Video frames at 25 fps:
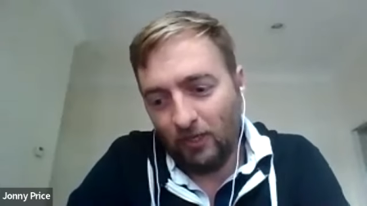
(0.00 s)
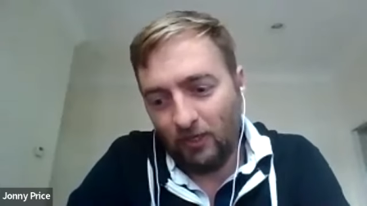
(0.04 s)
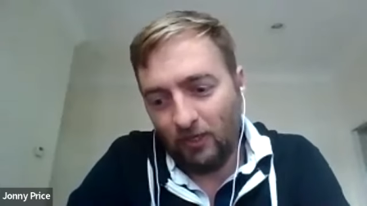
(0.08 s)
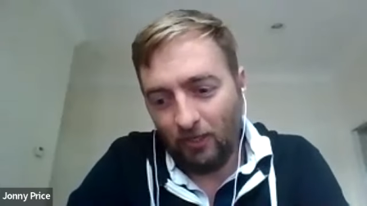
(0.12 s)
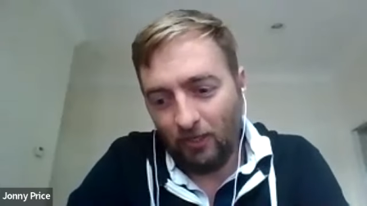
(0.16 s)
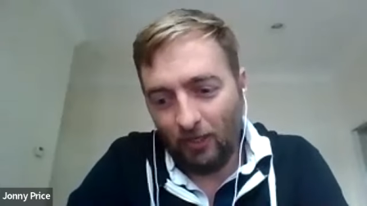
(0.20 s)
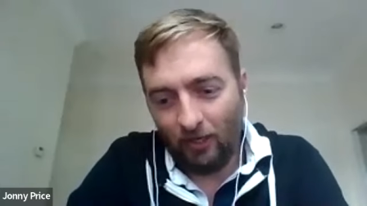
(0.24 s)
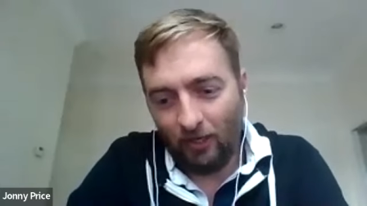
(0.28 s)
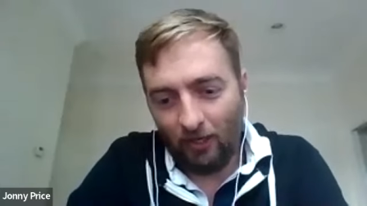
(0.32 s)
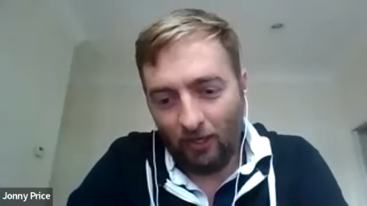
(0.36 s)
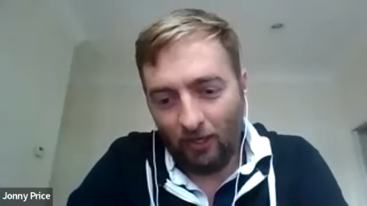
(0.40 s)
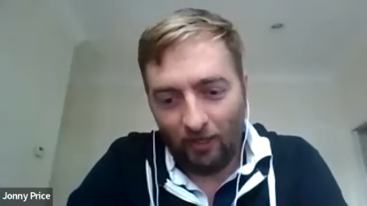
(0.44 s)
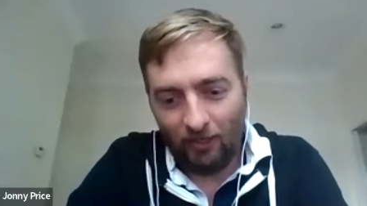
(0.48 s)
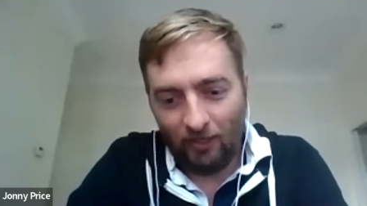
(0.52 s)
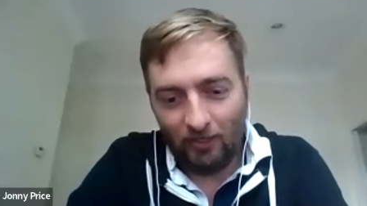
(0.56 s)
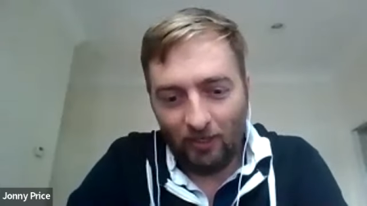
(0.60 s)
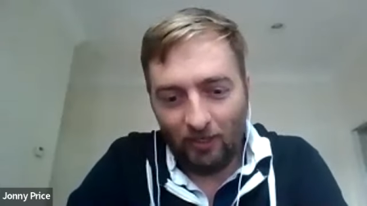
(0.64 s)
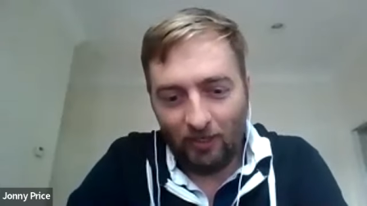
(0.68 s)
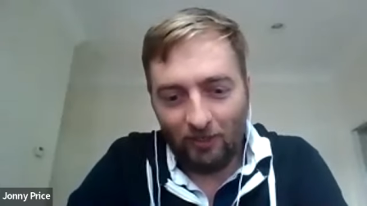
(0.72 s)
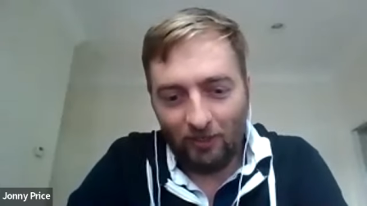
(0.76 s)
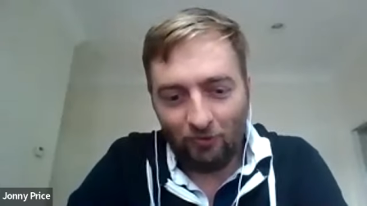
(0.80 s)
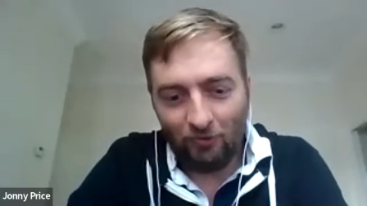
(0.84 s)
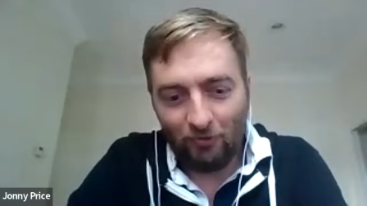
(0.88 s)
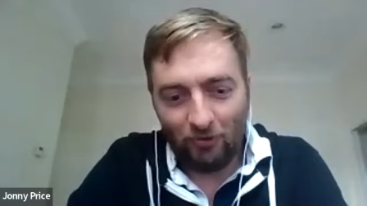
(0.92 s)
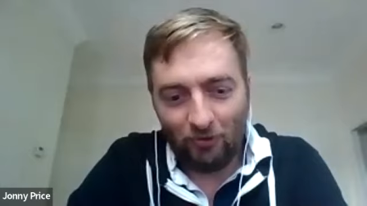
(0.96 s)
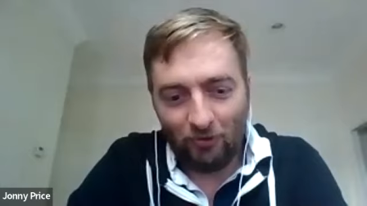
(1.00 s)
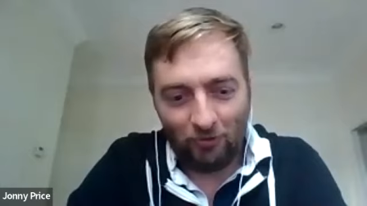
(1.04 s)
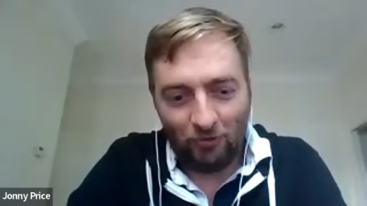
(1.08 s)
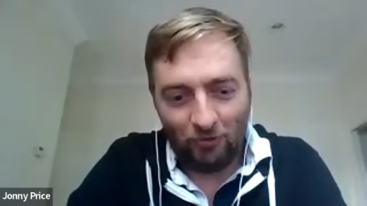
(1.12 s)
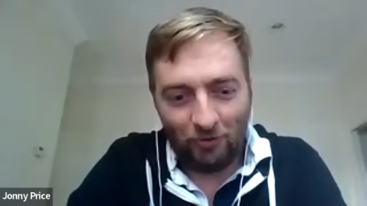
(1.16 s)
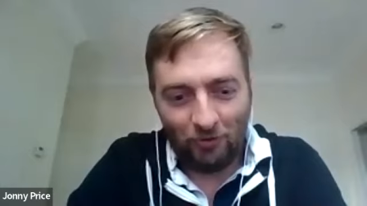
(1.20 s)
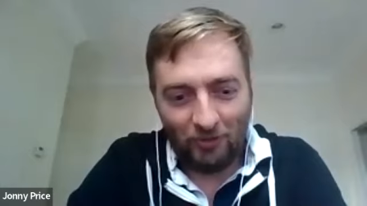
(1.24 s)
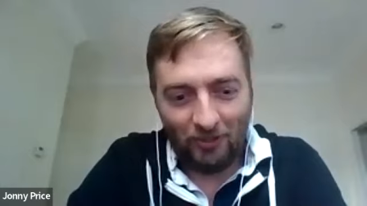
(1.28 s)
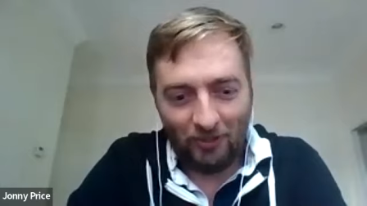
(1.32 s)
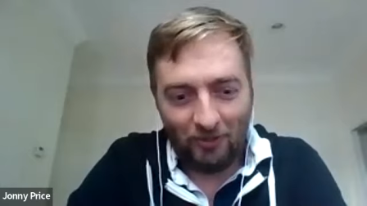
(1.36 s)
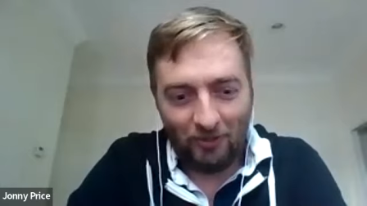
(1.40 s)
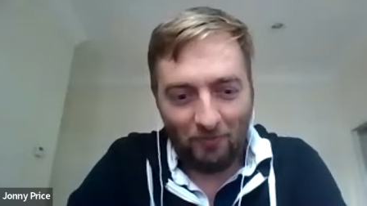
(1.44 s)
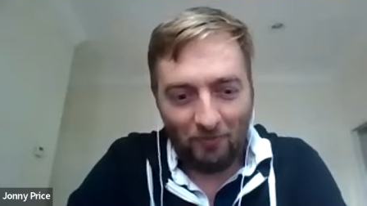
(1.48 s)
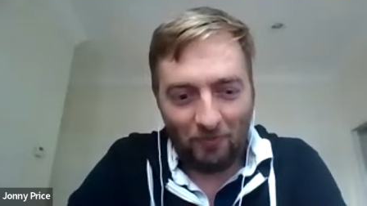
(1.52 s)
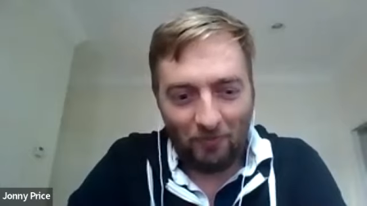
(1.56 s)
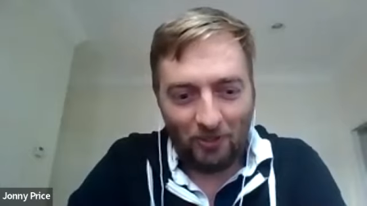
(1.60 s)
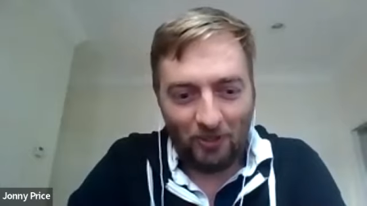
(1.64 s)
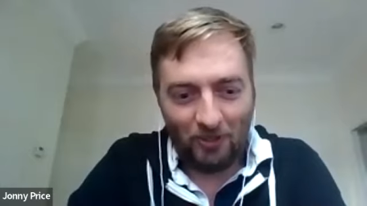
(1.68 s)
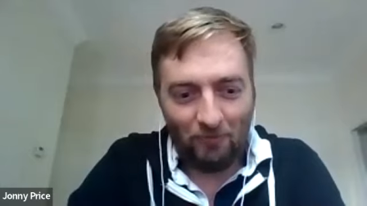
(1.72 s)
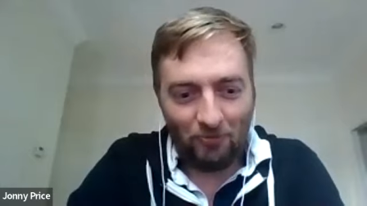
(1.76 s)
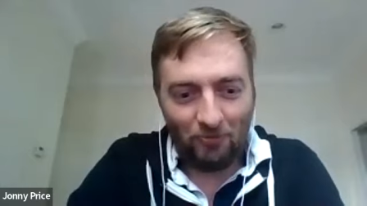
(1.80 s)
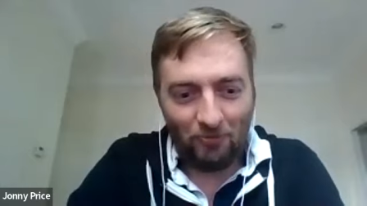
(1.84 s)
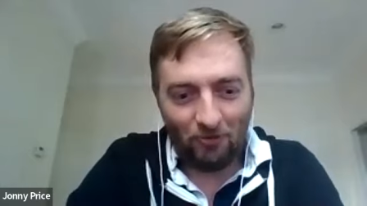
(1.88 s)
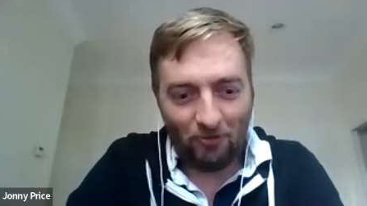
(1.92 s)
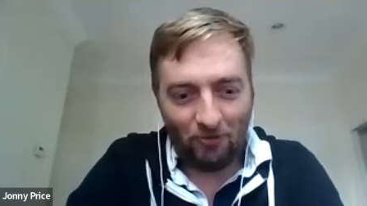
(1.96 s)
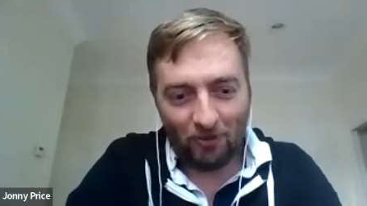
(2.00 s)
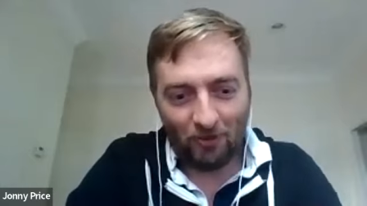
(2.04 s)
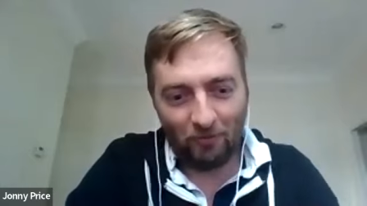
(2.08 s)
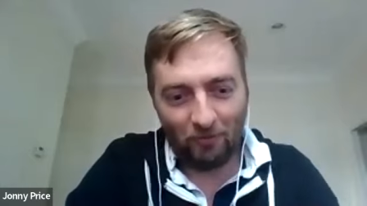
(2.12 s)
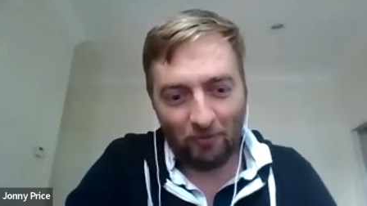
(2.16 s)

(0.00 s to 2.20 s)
yeah, and, and as long as you keep keep showing